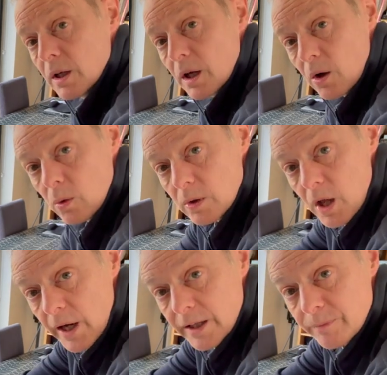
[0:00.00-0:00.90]
whole
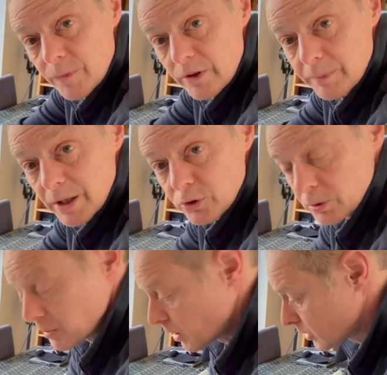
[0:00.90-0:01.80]
line of pencil
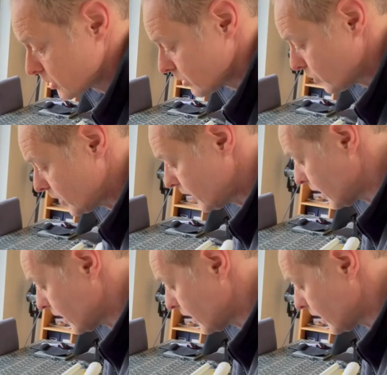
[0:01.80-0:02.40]
marks. And when you get